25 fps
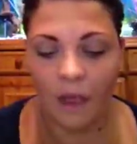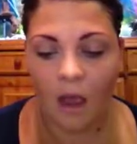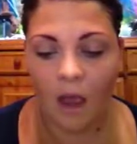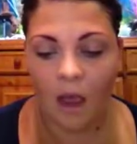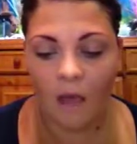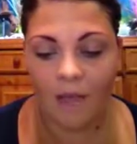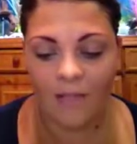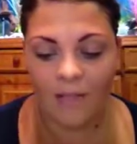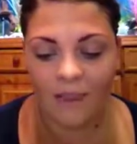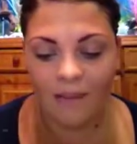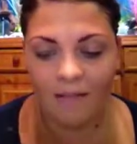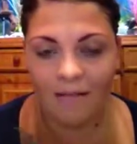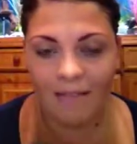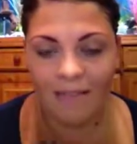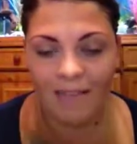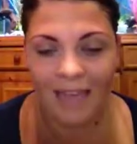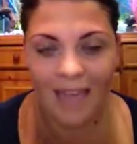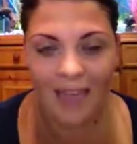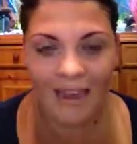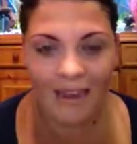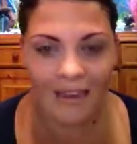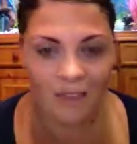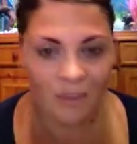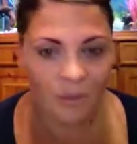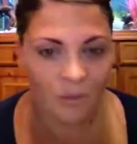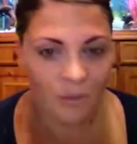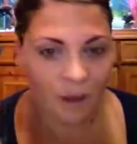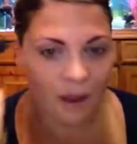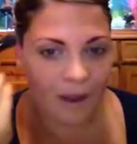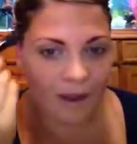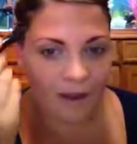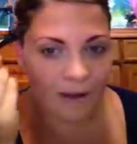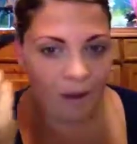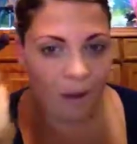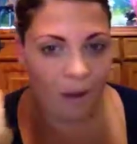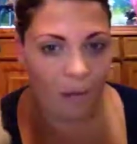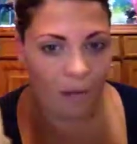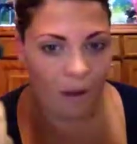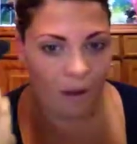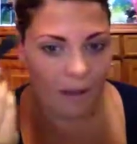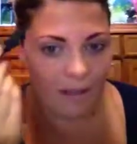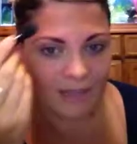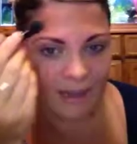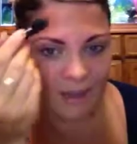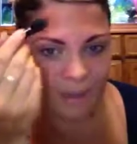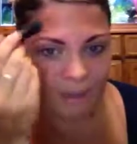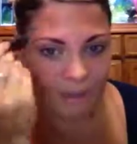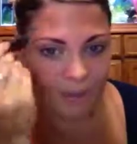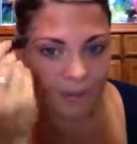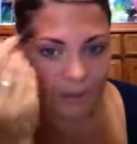I don't tend to wear it on my
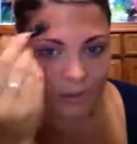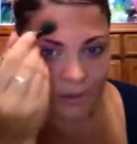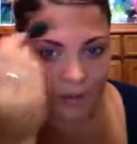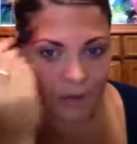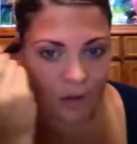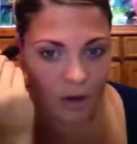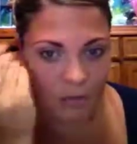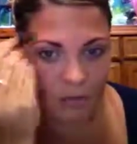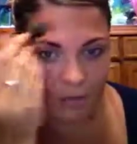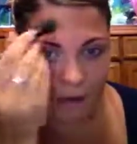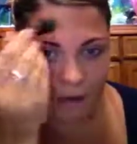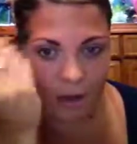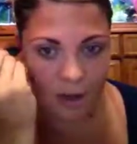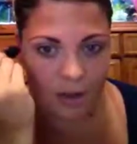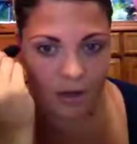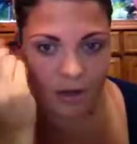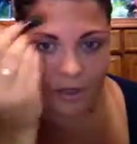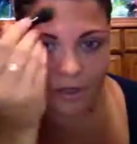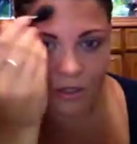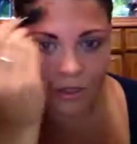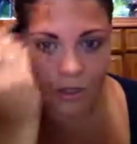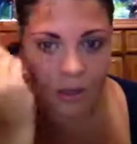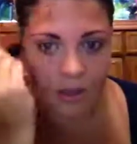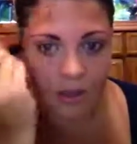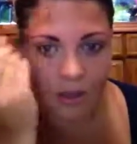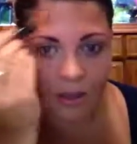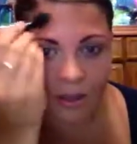temples too much,